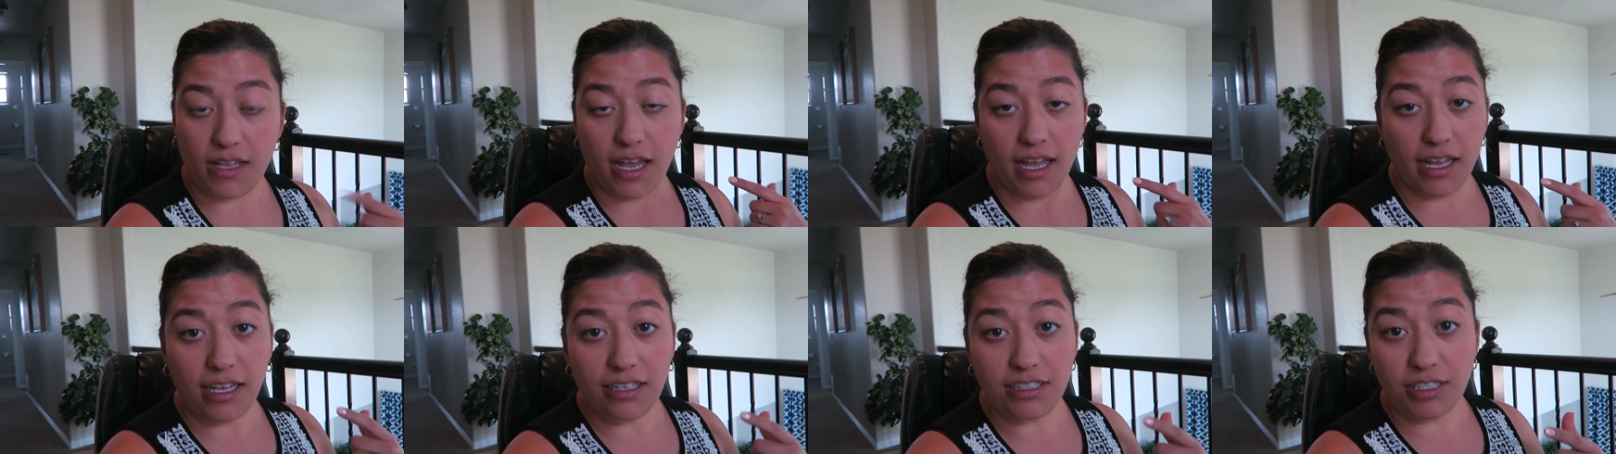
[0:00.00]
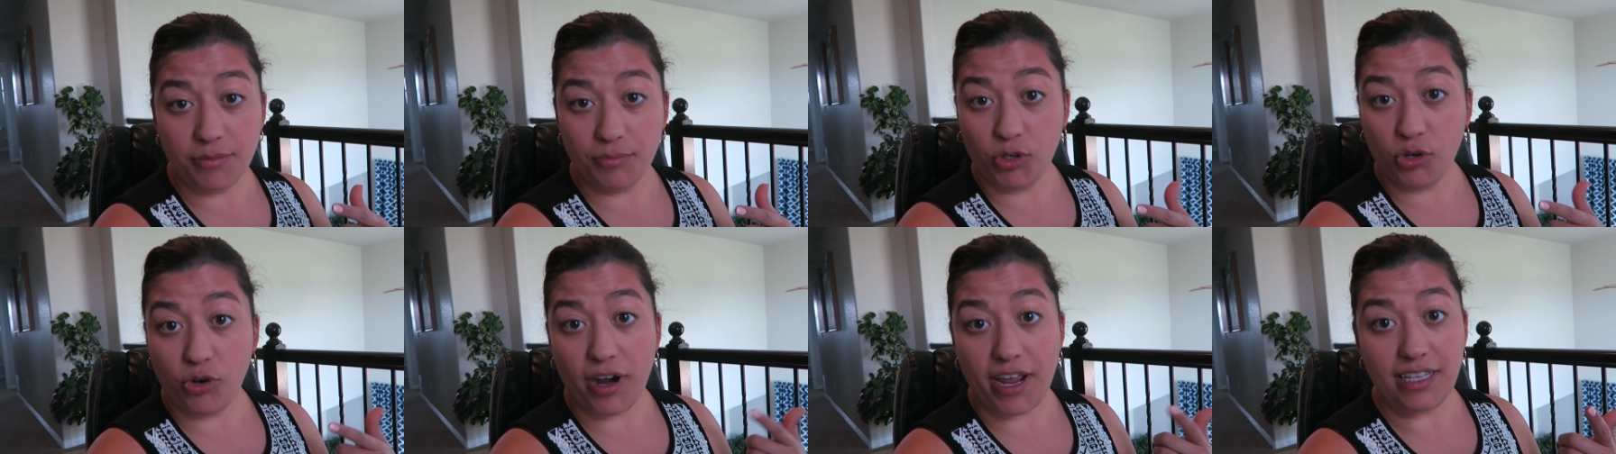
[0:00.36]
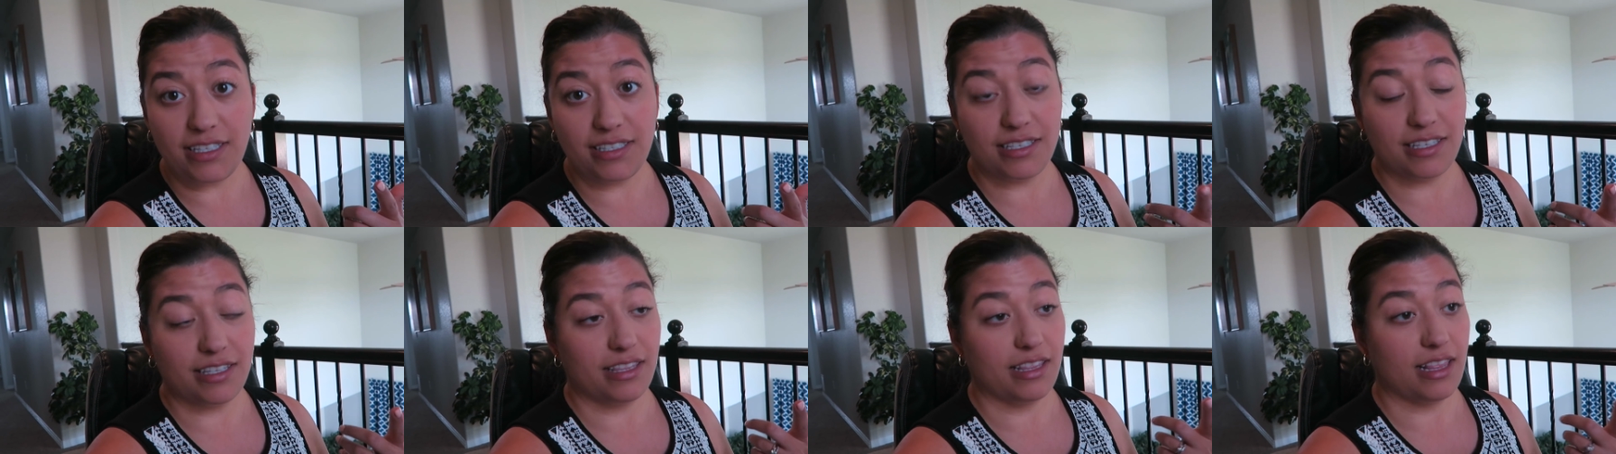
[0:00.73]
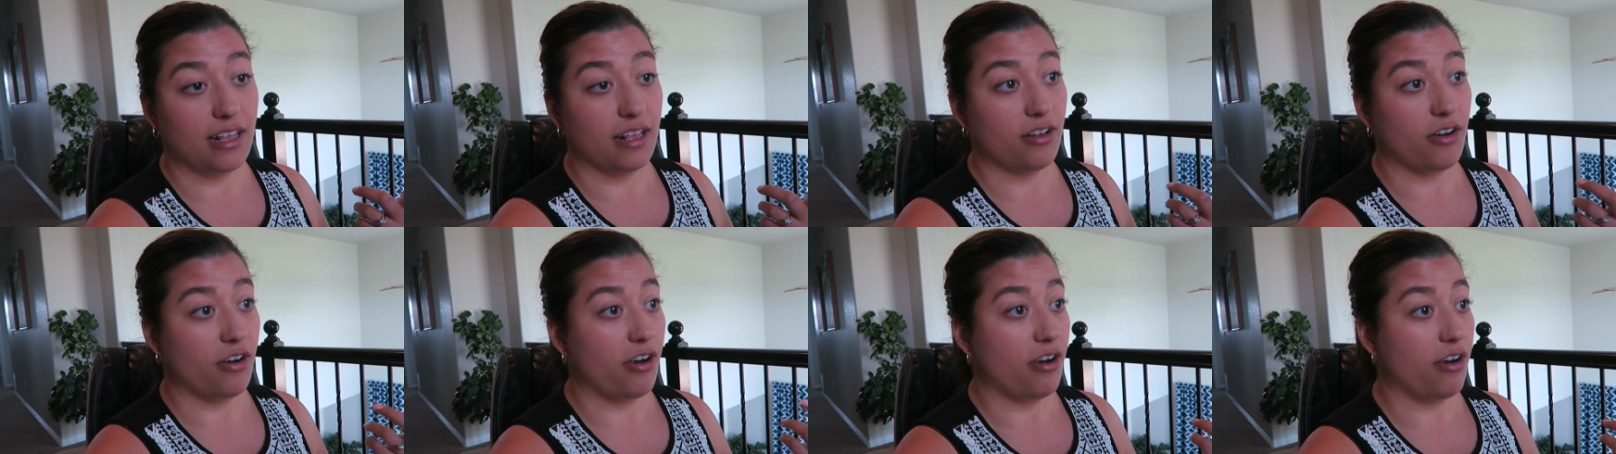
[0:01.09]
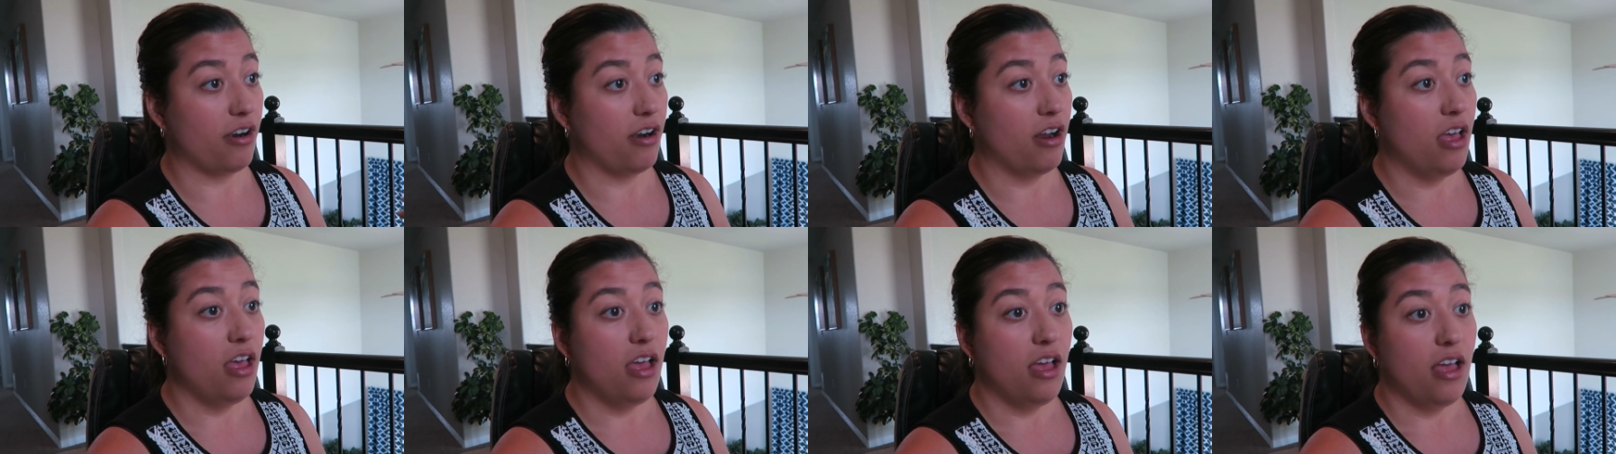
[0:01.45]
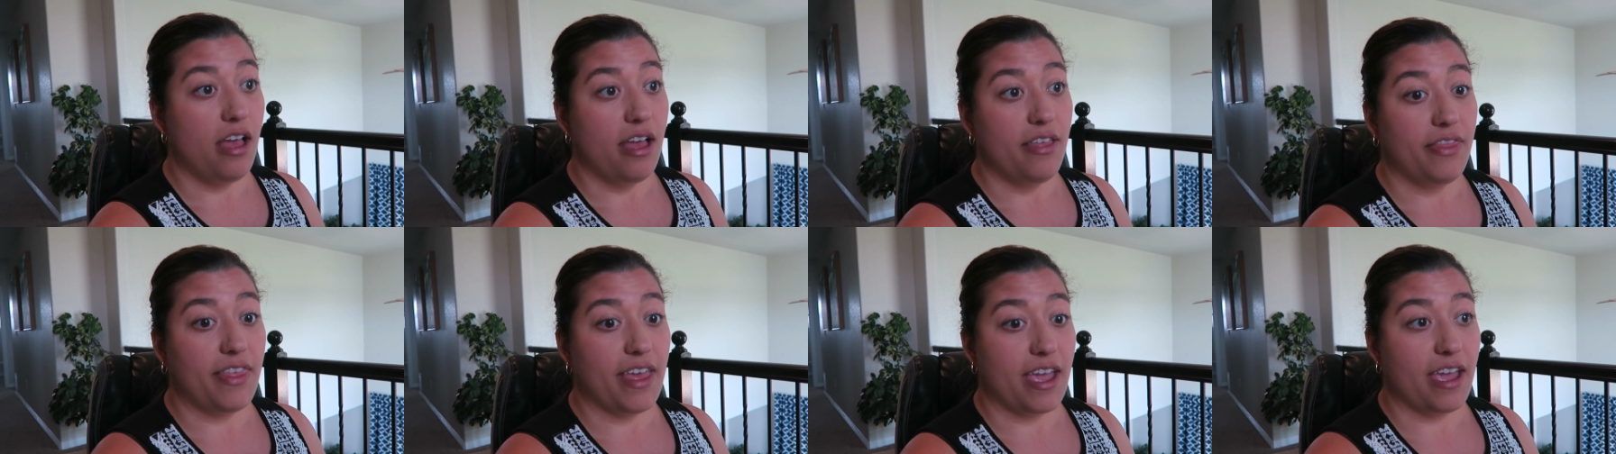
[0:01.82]
I got some crates.
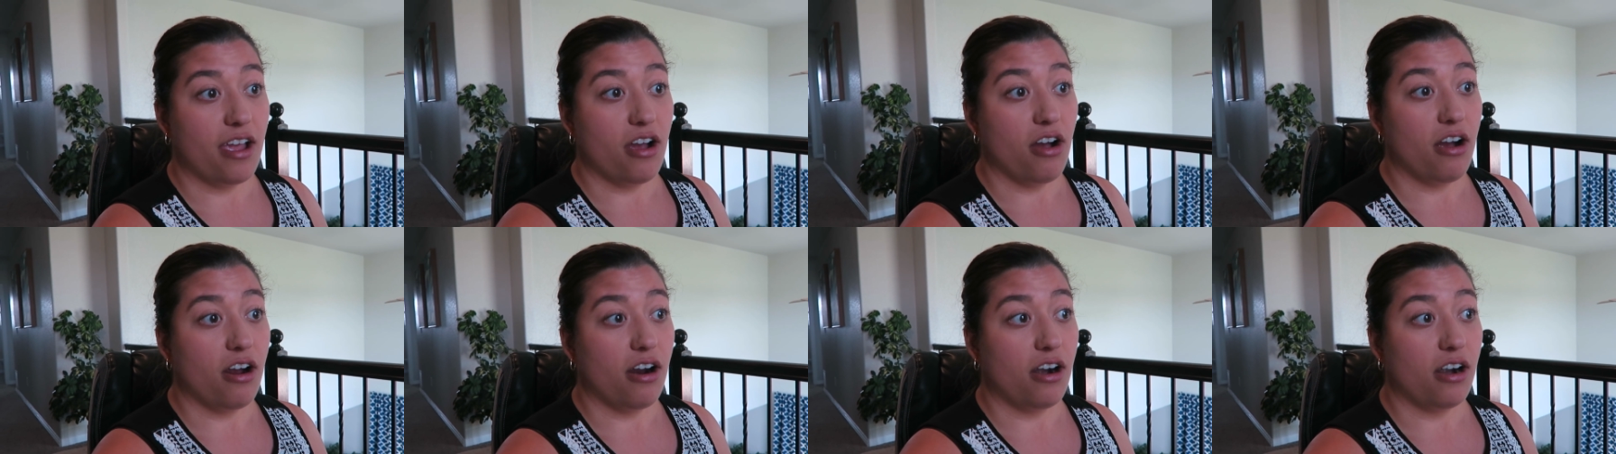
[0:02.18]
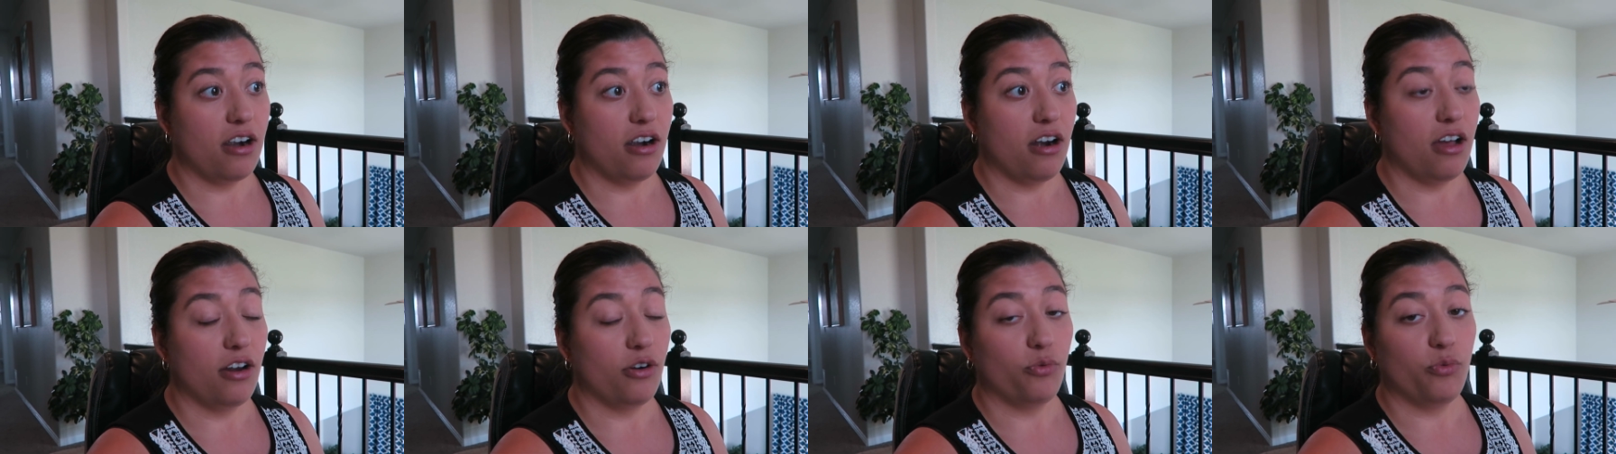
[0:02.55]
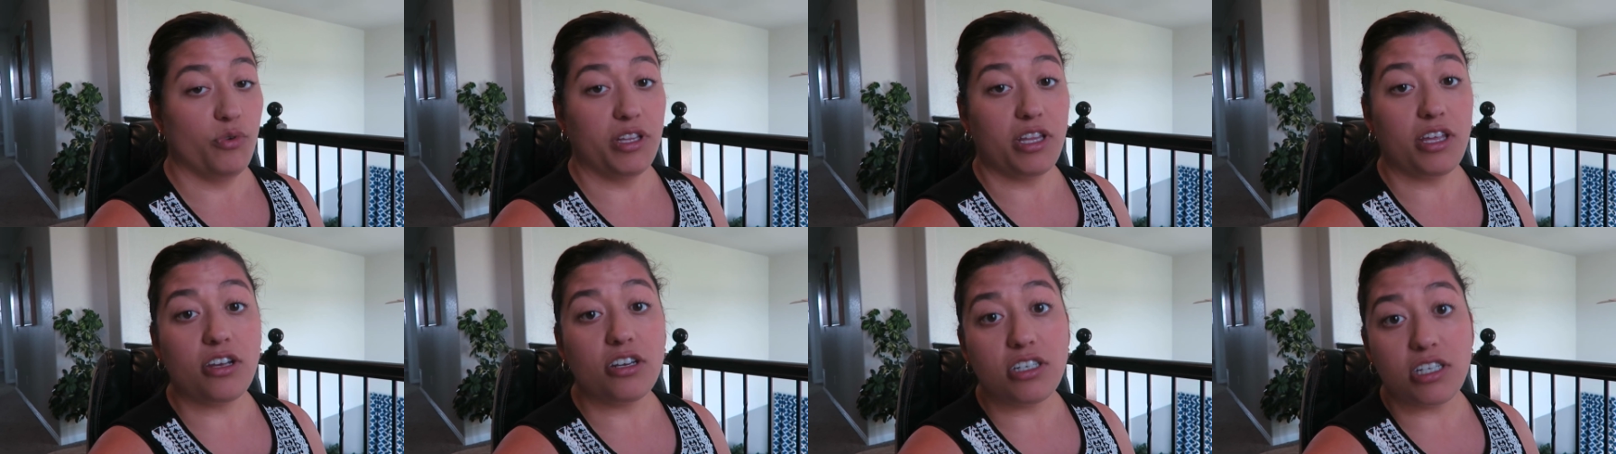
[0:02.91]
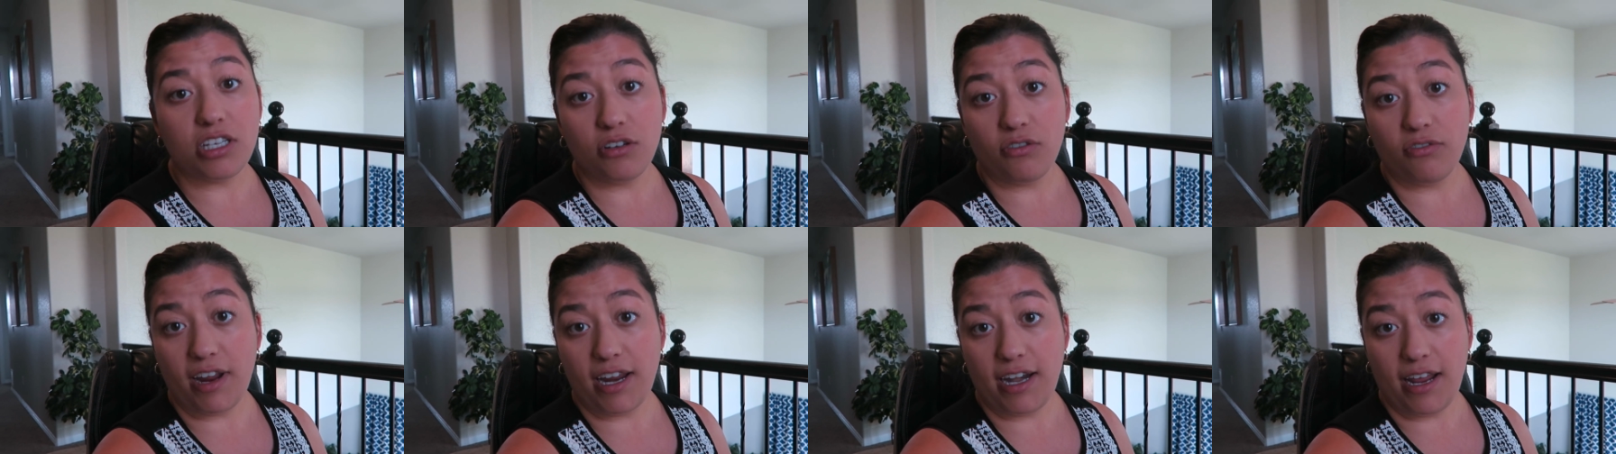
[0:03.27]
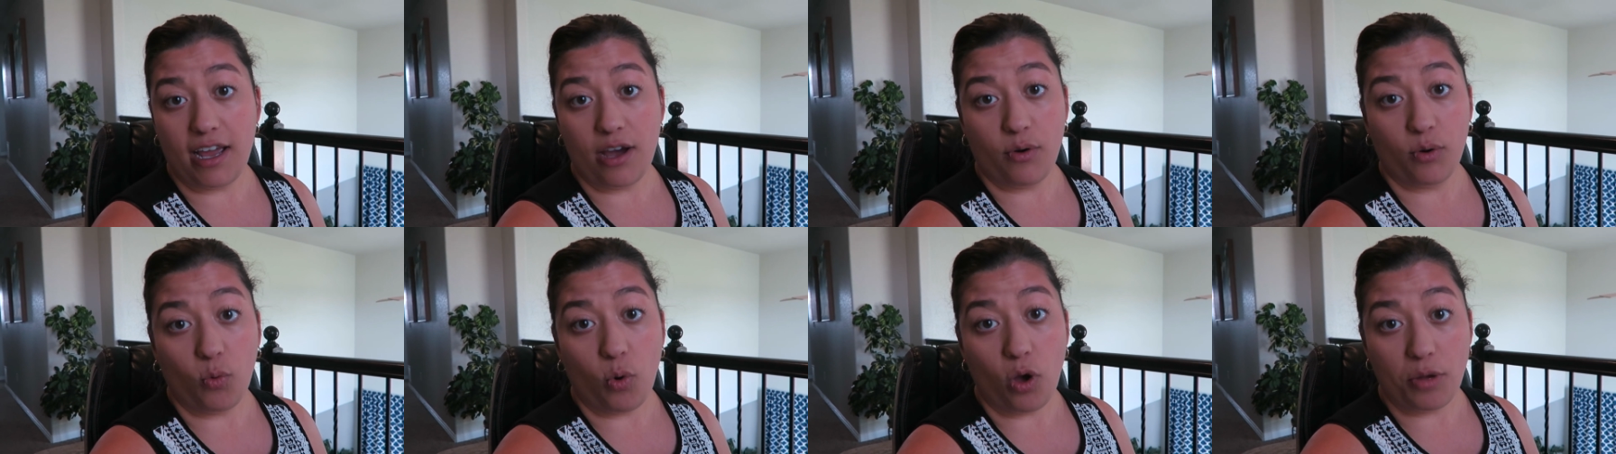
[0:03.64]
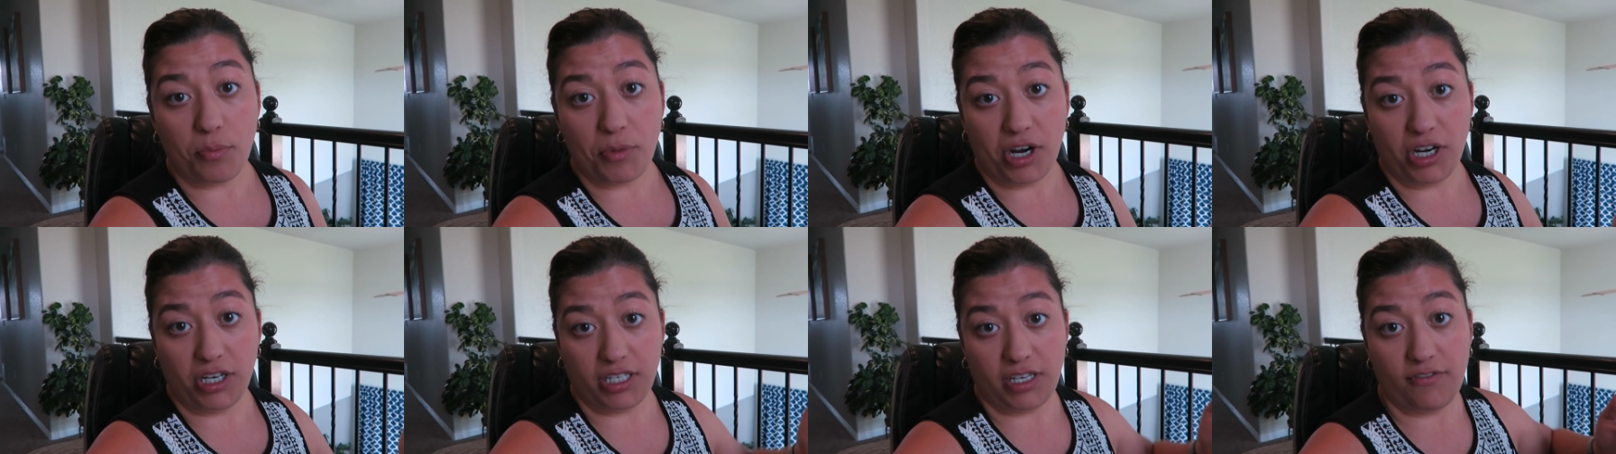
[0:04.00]
They are on a really good deal right now at
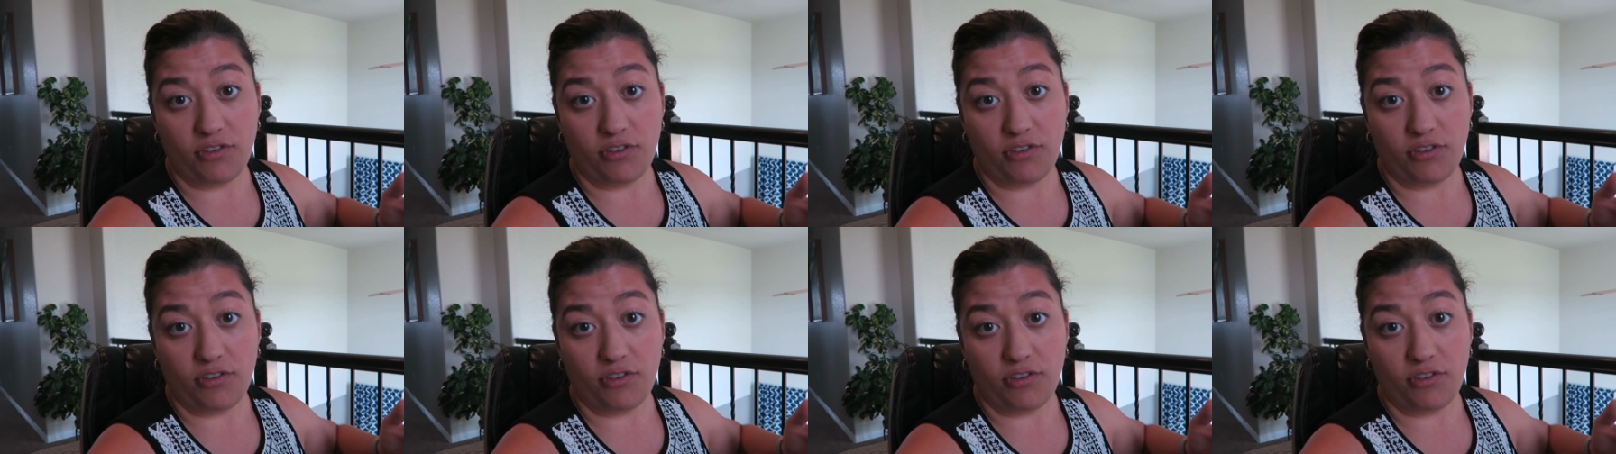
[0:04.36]
Walmart.